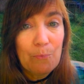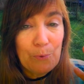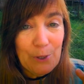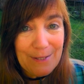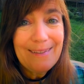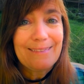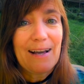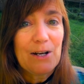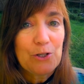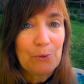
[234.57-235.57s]
predict
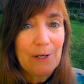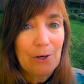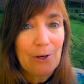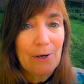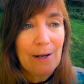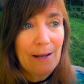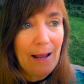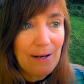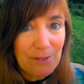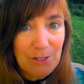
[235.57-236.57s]
that trigger
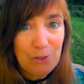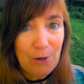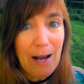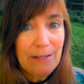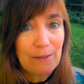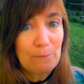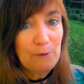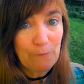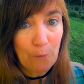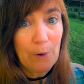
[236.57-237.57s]
and distract him
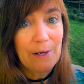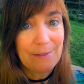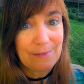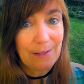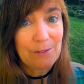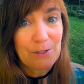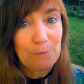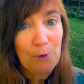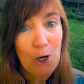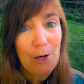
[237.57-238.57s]
before he decides to
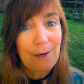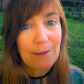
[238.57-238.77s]
bark.